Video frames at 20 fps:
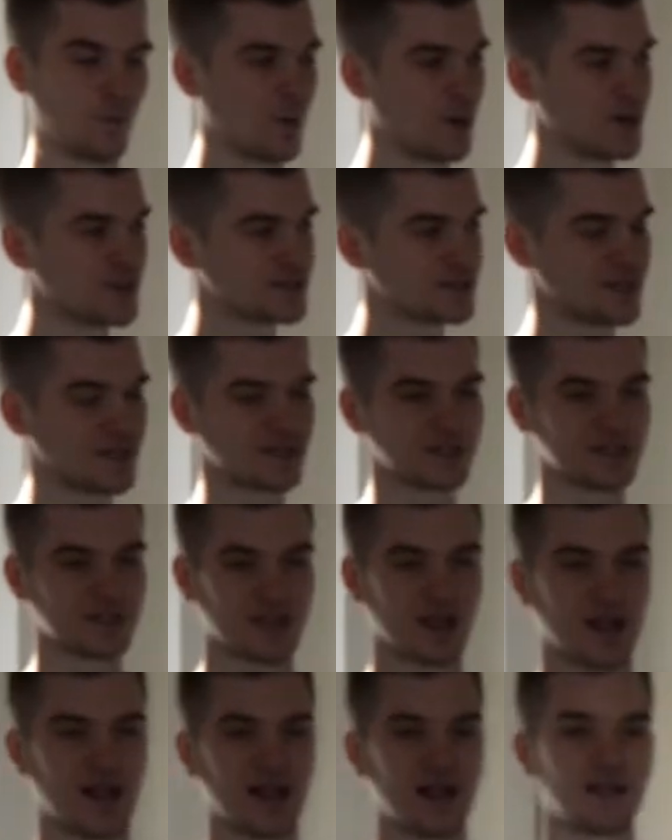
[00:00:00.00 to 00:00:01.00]
What is this
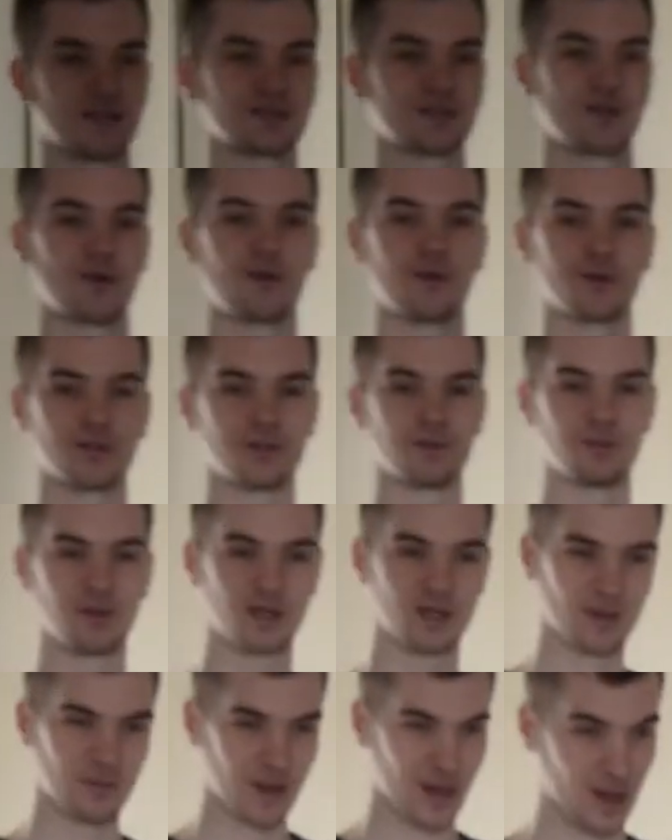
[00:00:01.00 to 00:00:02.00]
class going to be
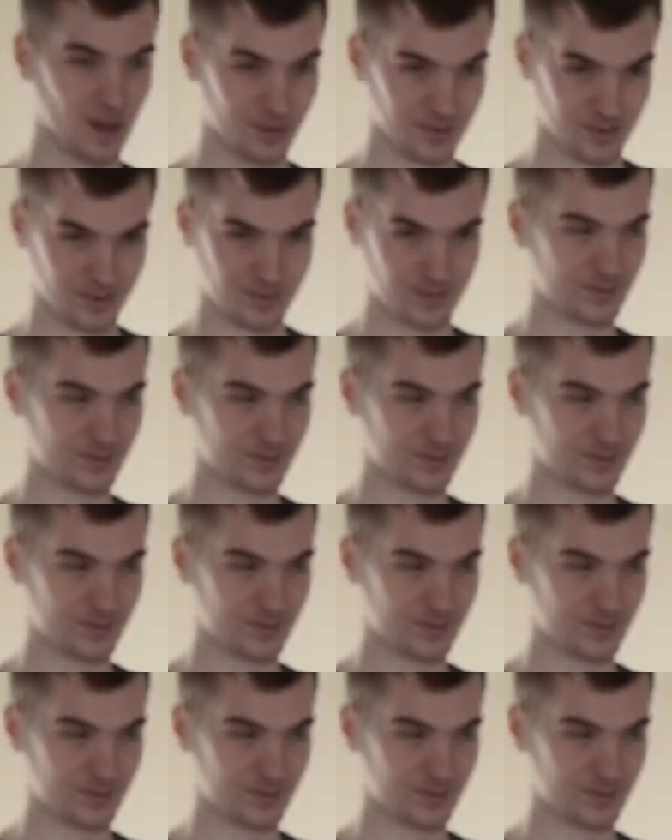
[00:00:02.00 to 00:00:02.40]
about?